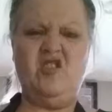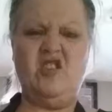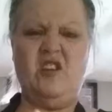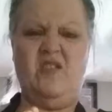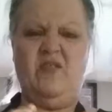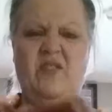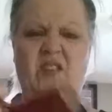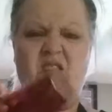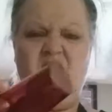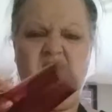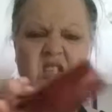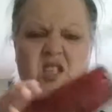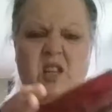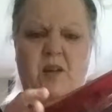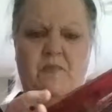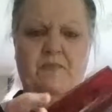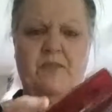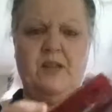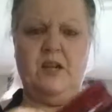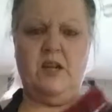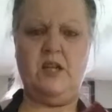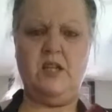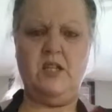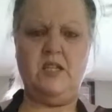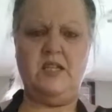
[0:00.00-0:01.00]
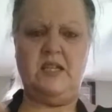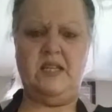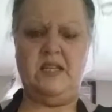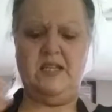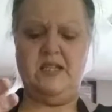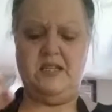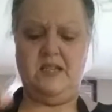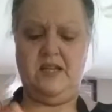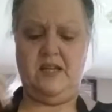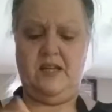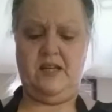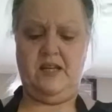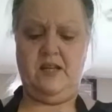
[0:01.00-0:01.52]
shove this up there,
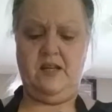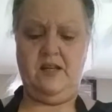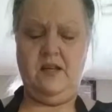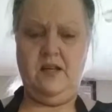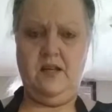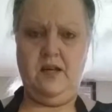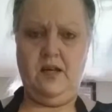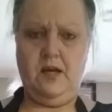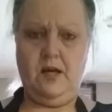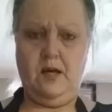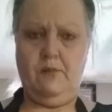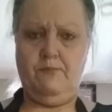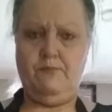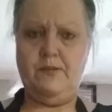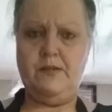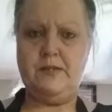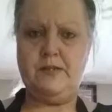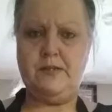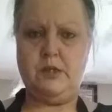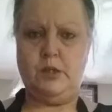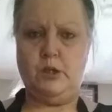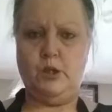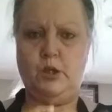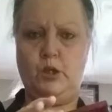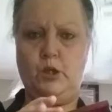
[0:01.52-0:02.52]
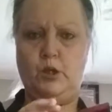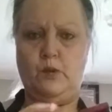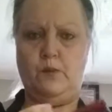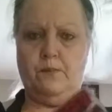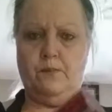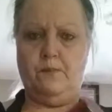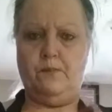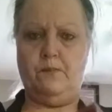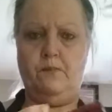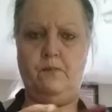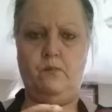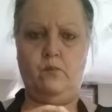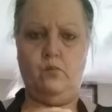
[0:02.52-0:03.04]
season it, up this
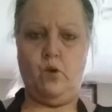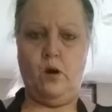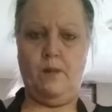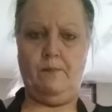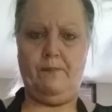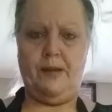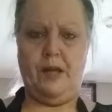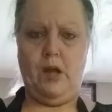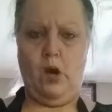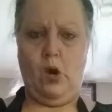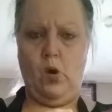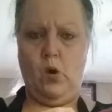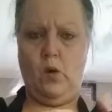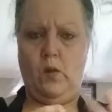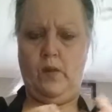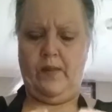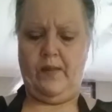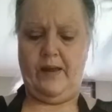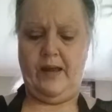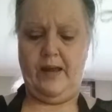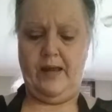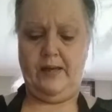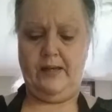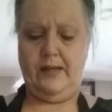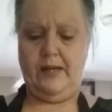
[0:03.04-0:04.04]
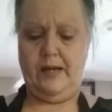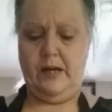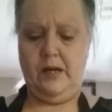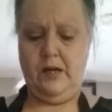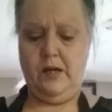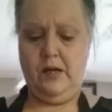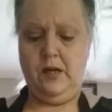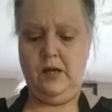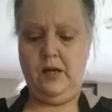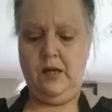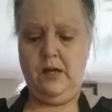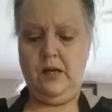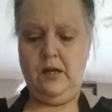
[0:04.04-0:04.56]
little rumpy hole thing
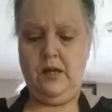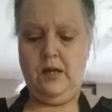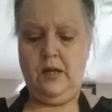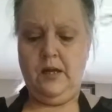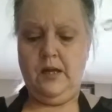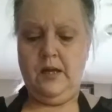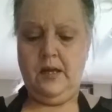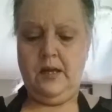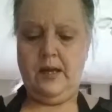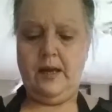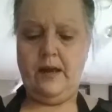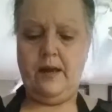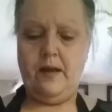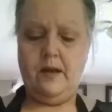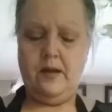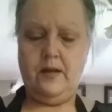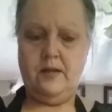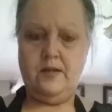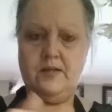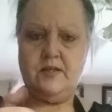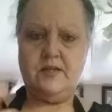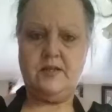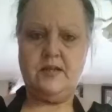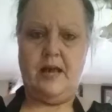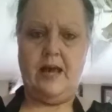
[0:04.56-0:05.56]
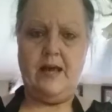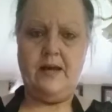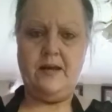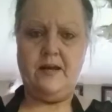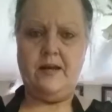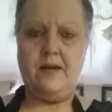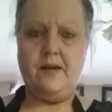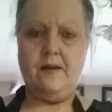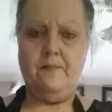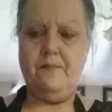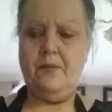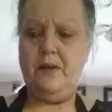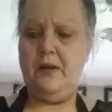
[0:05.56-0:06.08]
there, and stand
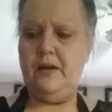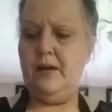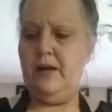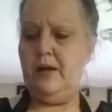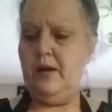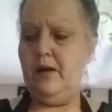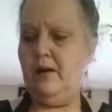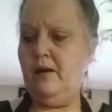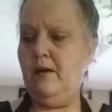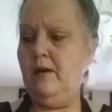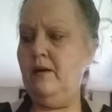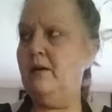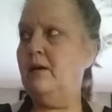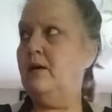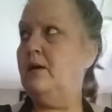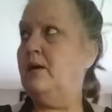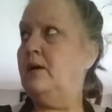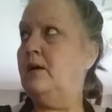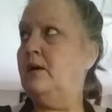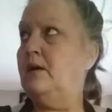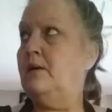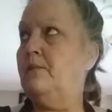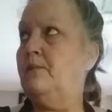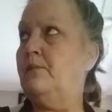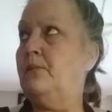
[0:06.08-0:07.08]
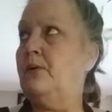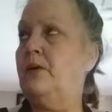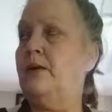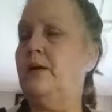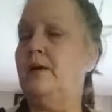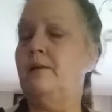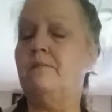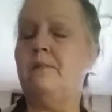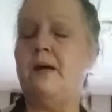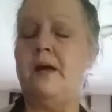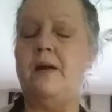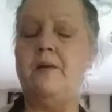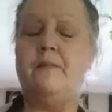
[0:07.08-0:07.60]
it up in here, put it
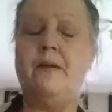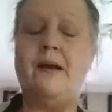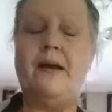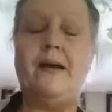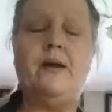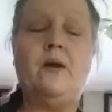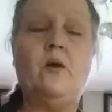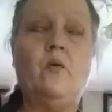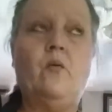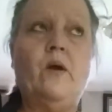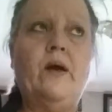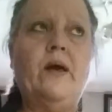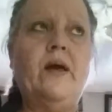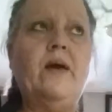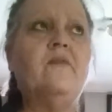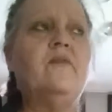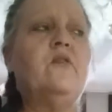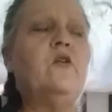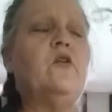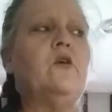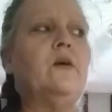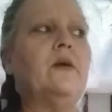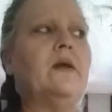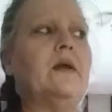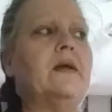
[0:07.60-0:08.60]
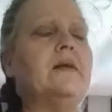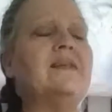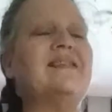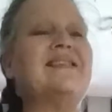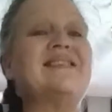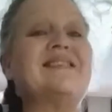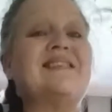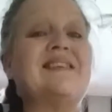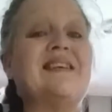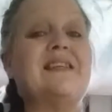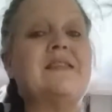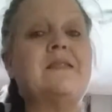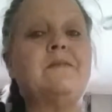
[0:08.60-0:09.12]
in my microwave, cook it
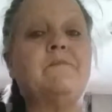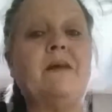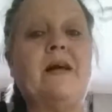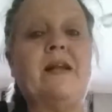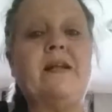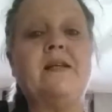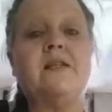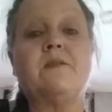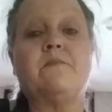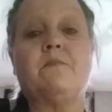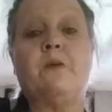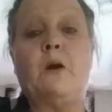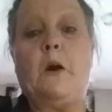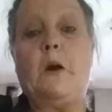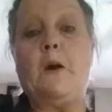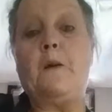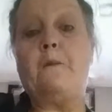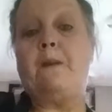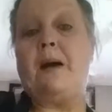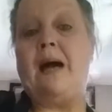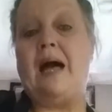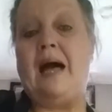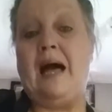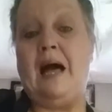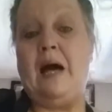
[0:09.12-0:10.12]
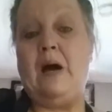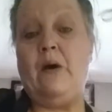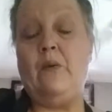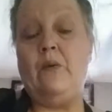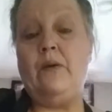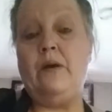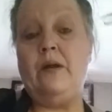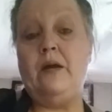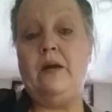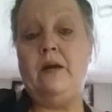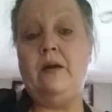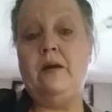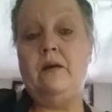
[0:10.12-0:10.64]
6 minutes per
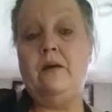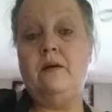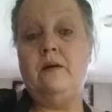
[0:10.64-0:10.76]
pound.